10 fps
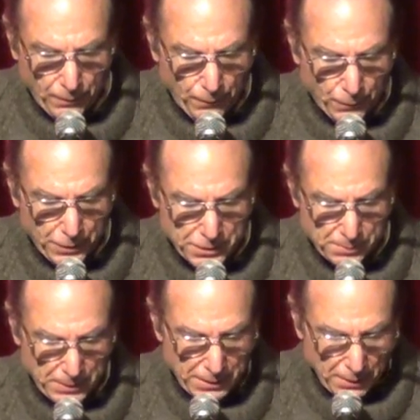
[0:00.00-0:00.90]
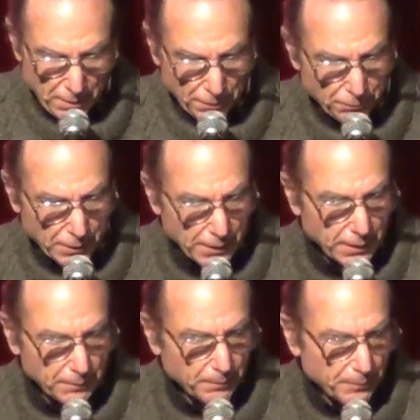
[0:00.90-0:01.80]
for this particular
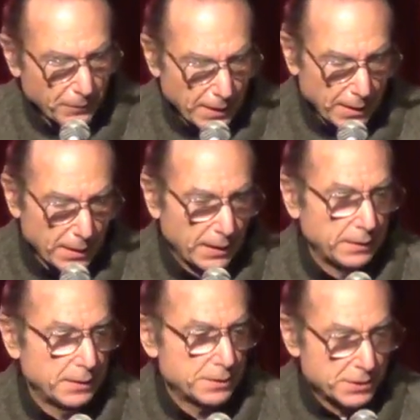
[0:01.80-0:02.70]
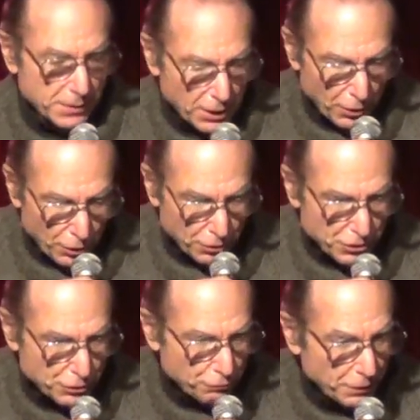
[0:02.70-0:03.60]
reading, and it's The
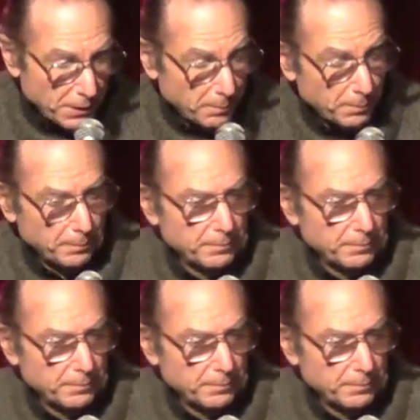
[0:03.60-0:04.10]
Stream.